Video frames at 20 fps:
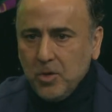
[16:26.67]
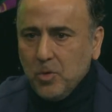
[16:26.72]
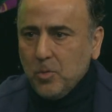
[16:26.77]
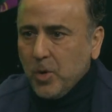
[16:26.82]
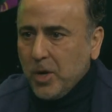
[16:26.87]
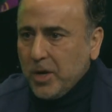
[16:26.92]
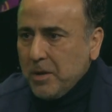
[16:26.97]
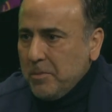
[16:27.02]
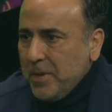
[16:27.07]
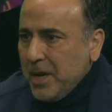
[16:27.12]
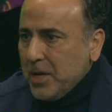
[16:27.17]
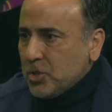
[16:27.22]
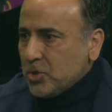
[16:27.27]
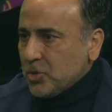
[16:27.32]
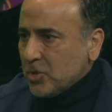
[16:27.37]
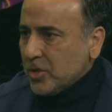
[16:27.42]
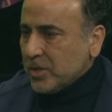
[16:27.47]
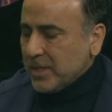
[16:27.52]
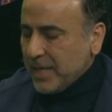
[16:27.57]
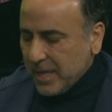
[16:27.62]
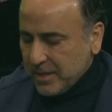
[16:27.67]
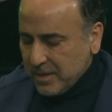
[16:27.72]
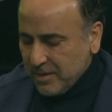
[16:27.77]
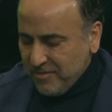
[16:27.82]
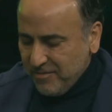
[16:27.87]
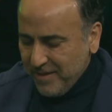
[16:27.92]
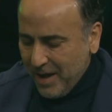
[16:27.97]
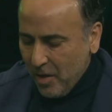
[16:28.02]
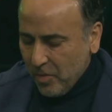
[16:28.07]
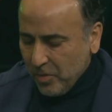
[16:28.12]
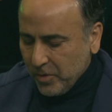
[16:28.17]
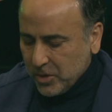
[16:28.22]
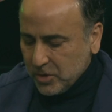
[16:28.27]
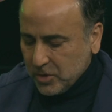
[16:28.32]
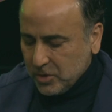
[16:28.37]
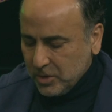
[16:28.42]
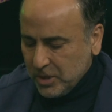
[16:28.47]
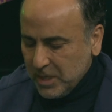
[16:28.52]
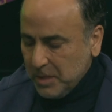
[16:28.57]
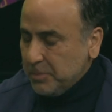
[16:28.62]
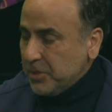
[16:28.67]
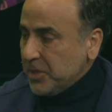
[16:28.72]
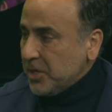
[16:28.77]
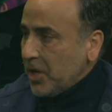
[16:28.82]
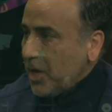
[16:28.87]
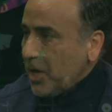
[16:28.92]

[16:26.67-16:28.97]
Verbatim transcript: you want to make sure that the founders deeply